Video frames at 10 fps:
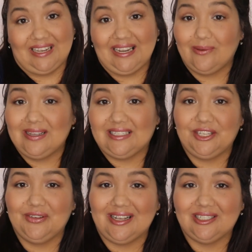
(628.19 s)
anyways,
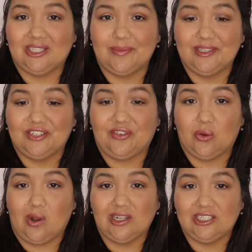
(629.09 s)
thank you guys so much
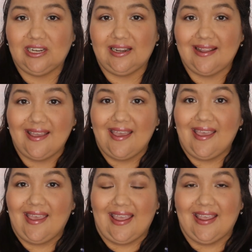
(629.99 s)
for watching,
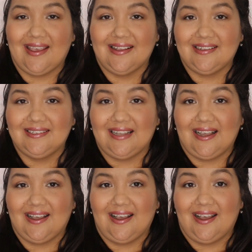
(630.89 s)
and
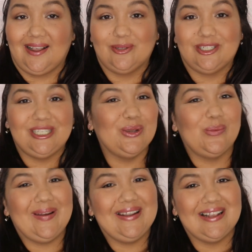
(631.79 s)
I will see you
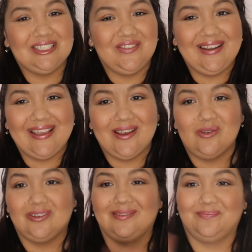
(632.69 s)
on my next
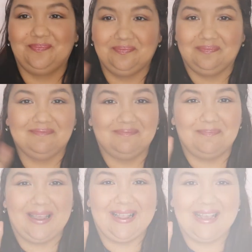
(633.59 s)
video.
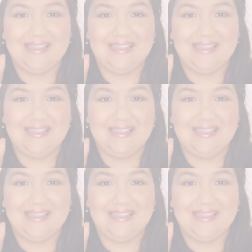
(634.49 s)
Bye